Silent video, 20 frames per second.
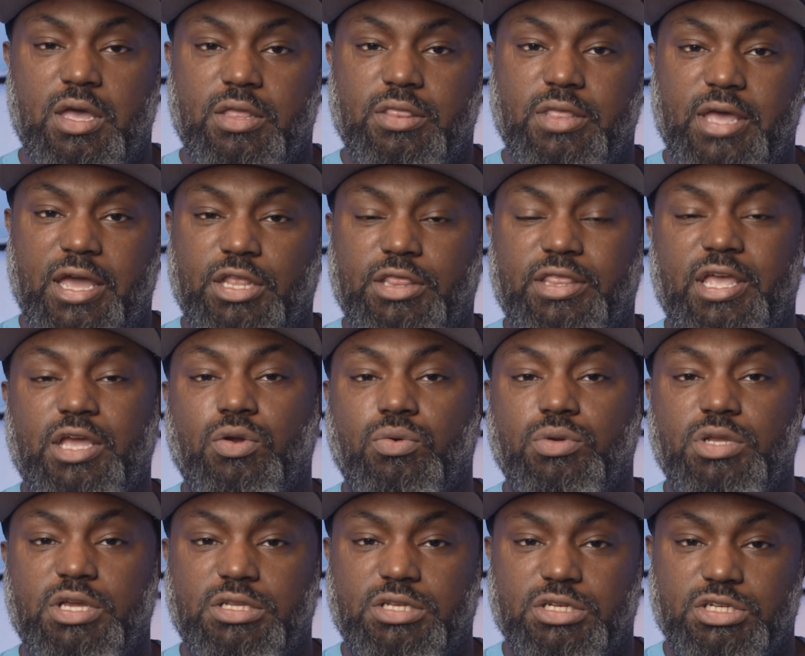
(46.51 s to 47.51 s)
that they don't
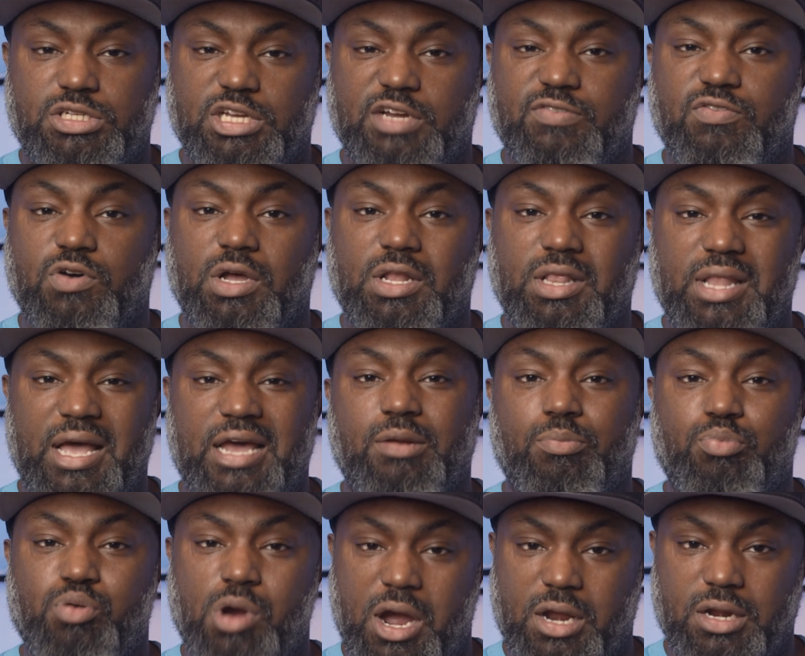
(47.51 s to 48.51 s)
need to shovel a lot of
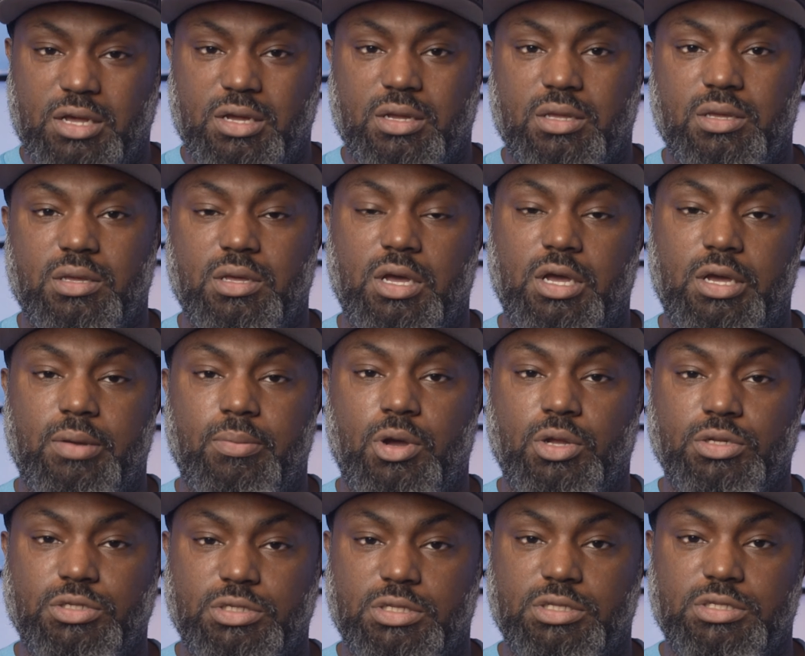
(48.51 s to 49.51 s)
product
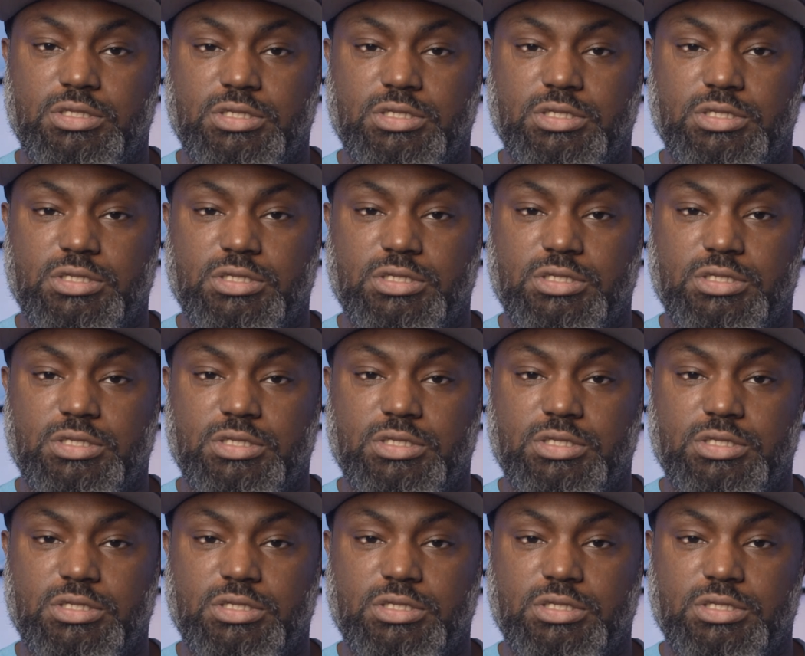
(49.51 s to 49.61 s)
onto the